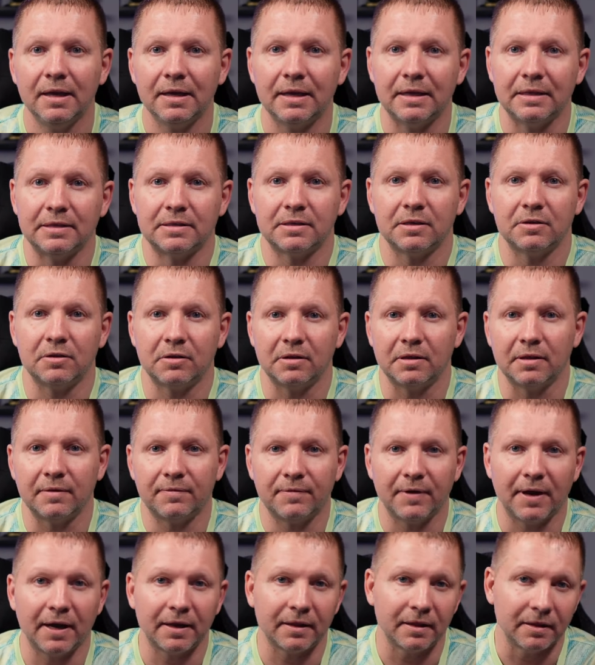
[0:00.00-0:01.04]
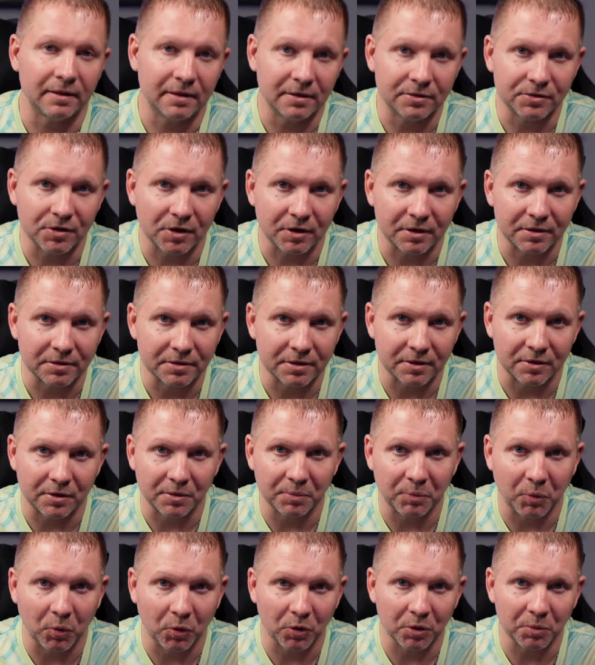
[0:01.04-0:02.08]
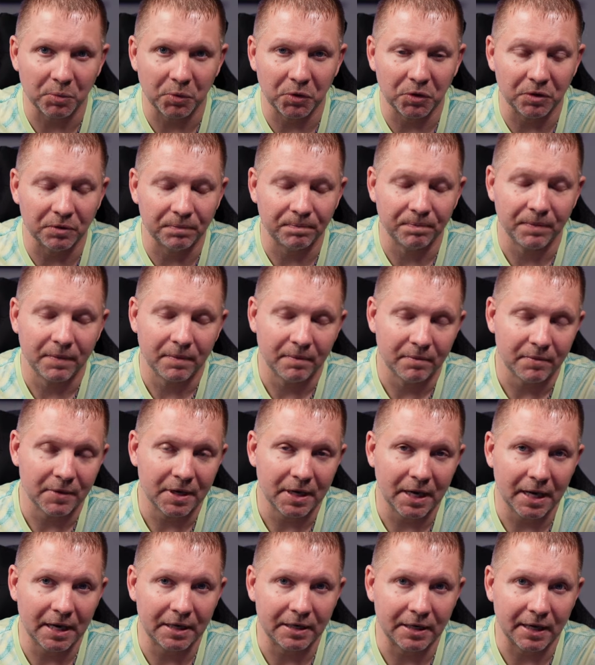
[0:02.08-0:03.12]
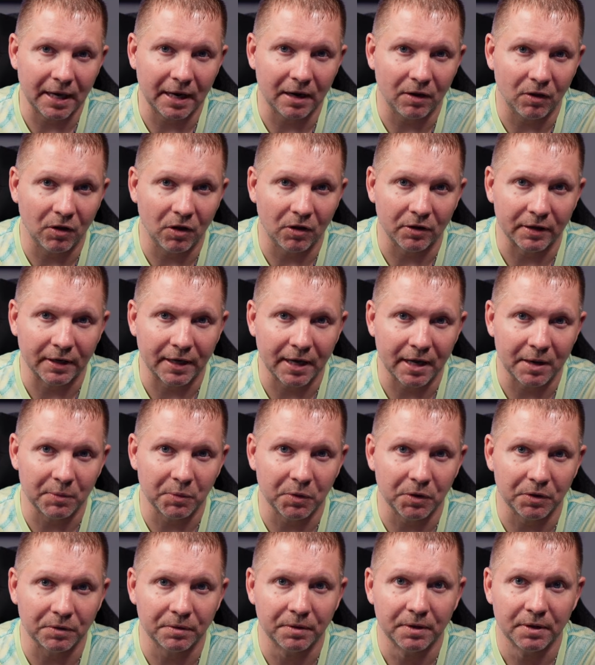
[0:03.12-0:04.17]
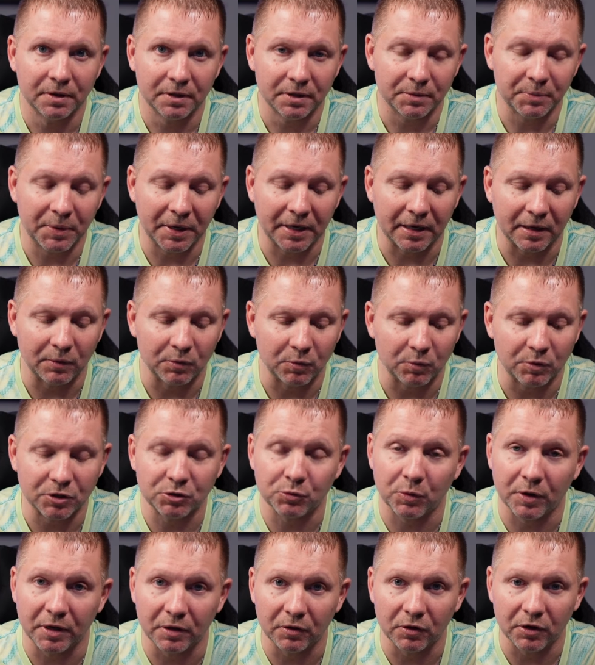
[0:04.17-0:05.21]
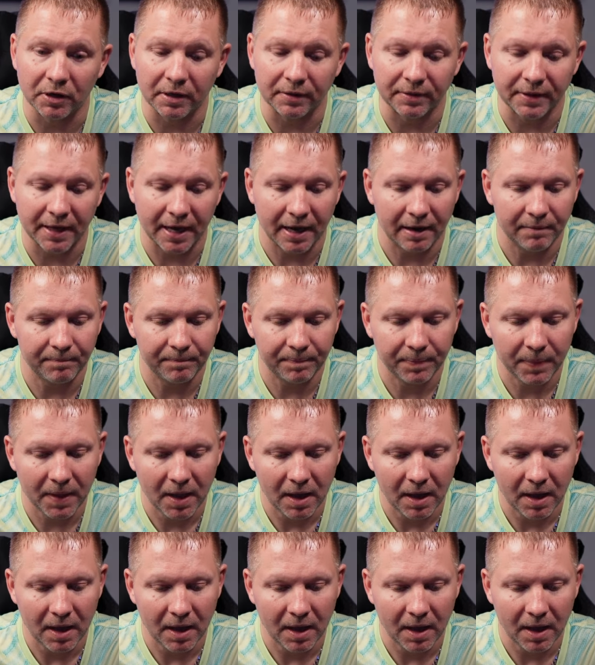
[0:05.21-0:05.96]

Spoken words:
considering the fact that these are considered portable and you got a long cable, depending on which way you look at that.